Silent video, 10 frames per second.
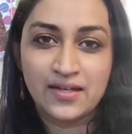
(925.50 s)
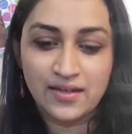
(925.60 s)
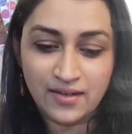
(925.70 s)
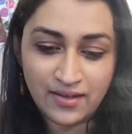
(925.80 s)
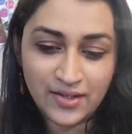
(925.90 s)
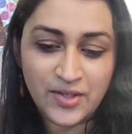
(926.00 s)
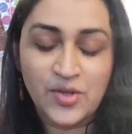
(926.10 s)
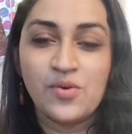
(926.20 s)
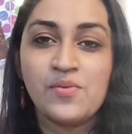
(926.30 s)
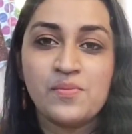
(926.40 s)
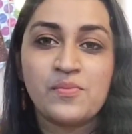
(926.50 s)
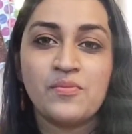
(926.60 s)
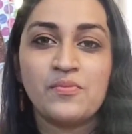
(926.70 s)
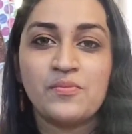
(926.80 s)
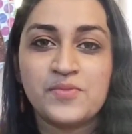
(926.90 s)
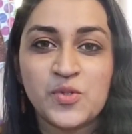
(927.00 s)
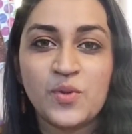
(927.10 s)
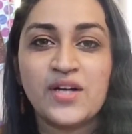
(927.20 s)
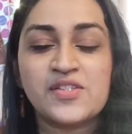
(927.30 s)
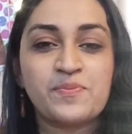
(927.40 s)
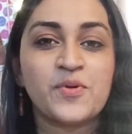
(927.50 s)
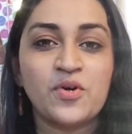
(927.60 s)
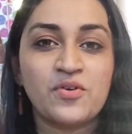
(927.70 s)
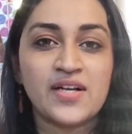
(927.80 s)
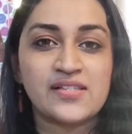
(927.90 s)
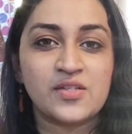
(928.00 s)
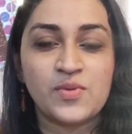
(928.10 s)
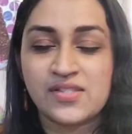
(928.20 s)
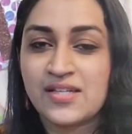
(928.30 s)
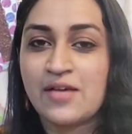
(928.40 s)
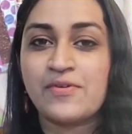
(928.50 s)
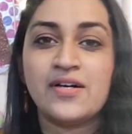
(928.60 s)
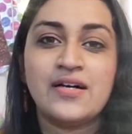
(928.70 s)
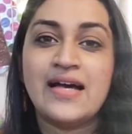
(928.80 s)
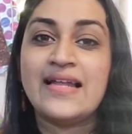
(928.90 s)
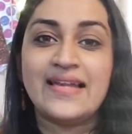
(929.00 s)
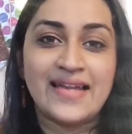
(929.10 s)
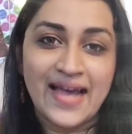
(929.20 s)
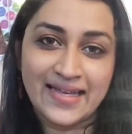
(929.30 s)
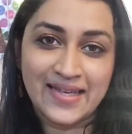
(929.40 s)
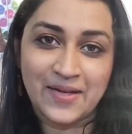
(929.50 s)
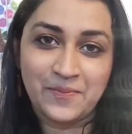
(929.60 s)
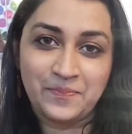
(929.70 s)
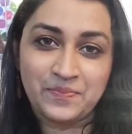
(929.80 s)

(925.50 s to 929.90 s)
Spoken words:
towards progress, it was never lagging.